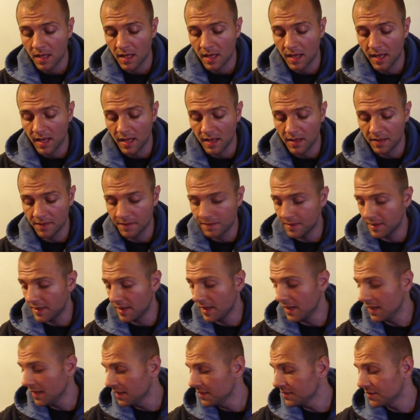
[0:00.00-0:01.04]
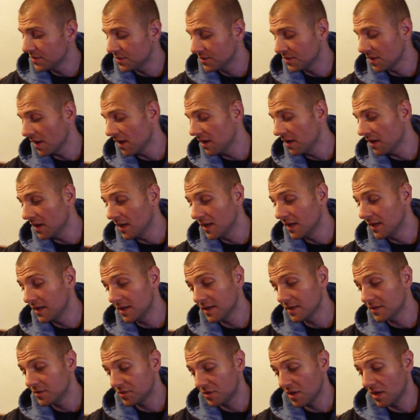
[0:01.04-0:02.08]
And it is
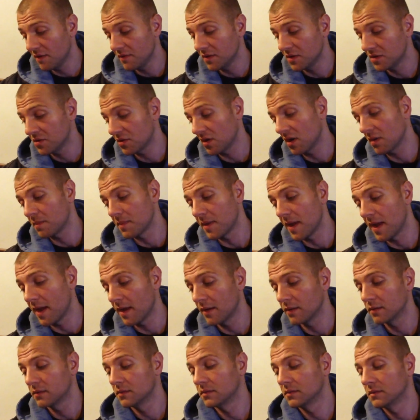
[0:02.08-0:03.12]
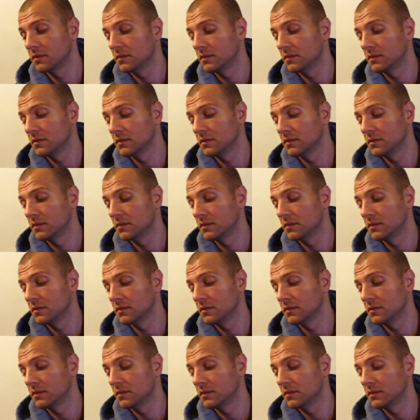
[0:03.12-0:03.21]
shaving sharp now.